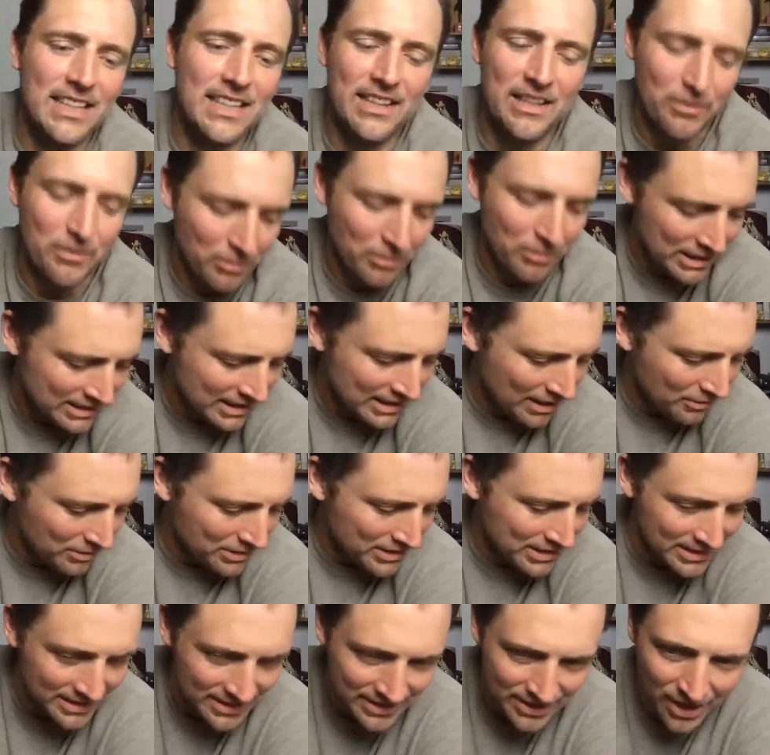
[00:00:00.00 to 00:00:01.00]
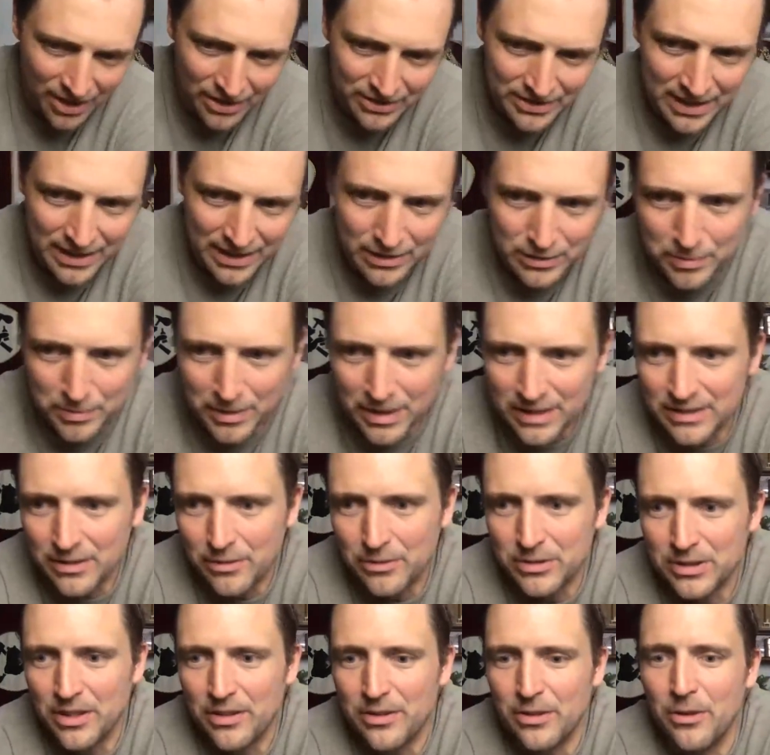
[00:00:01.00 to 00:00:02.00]
the reason it was insulting is because it
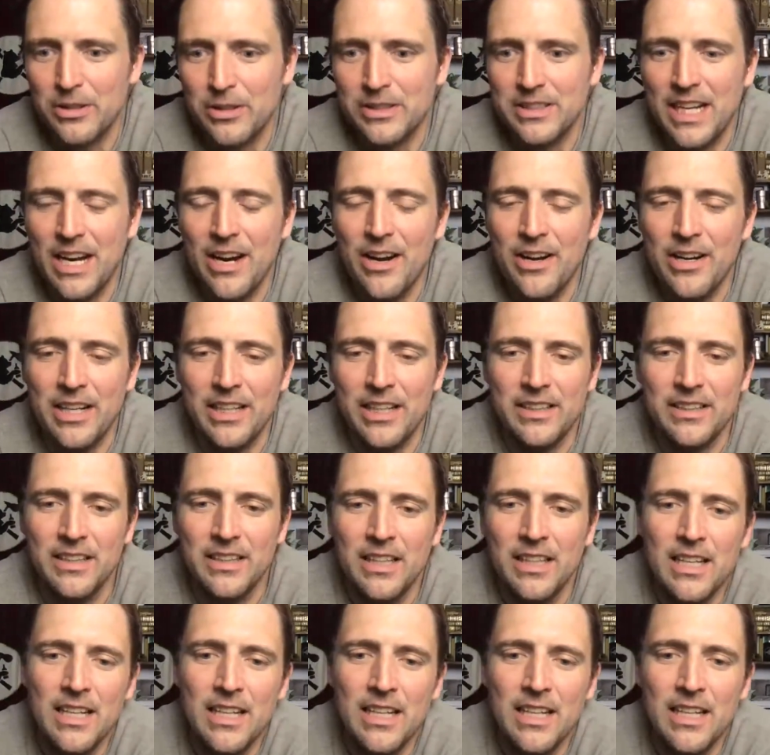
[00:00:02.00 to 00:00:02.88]
was authoritarian.